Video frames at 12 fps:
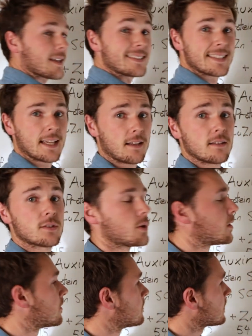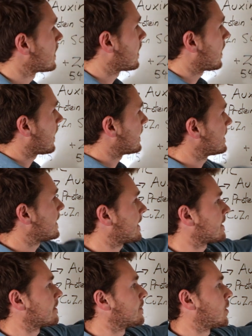of that sandy soil, and
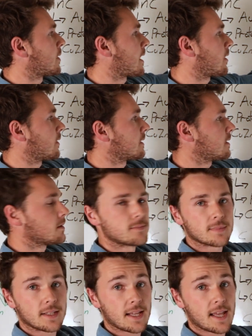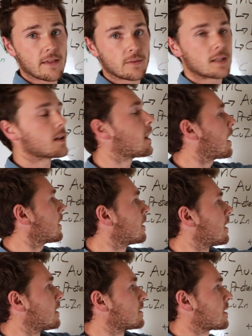6 is more that ideal in a heavy clay.
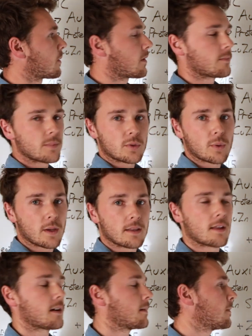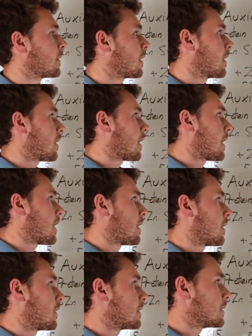Somewhere in between there
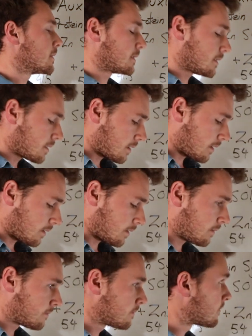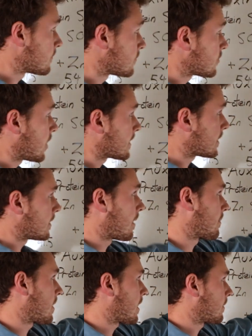is the right
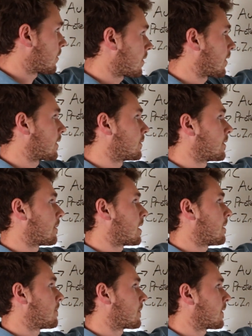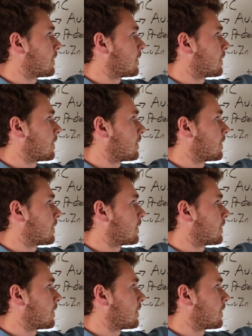number, or the ideal number